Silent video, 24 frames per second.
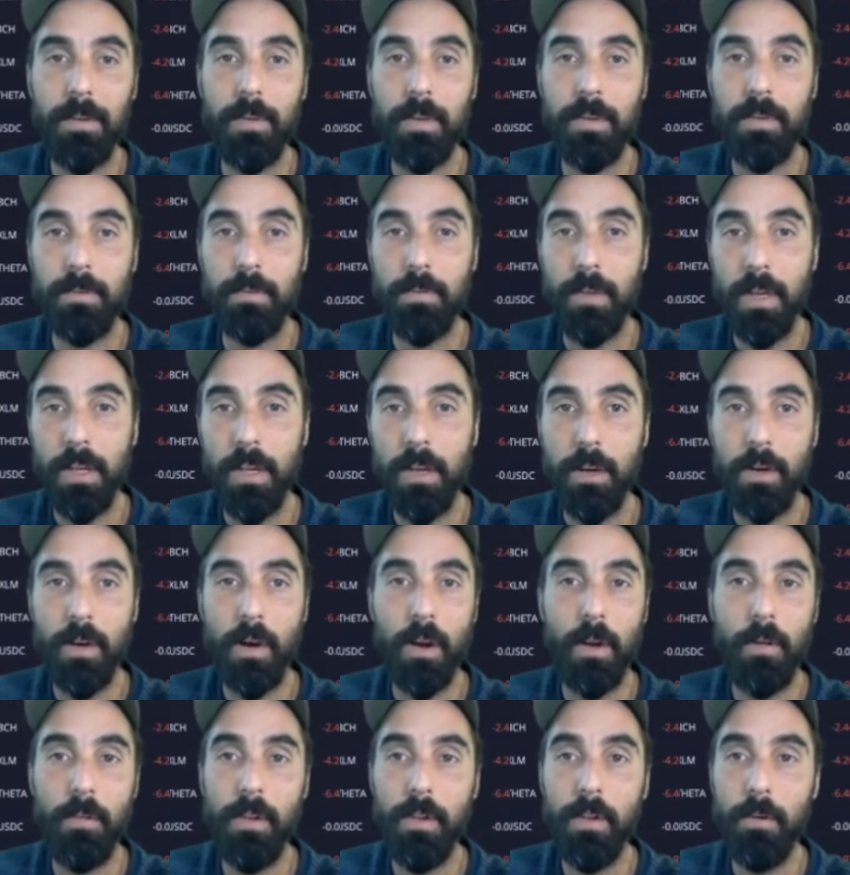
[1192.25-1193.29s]
which
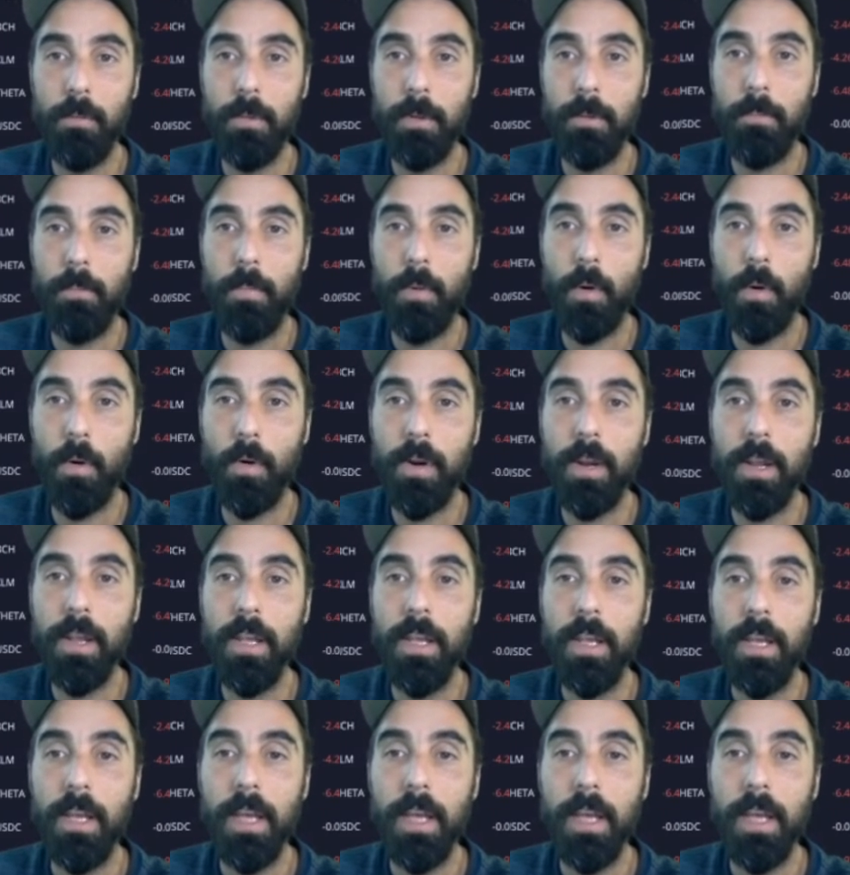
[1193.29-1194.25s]
got a little bit boring,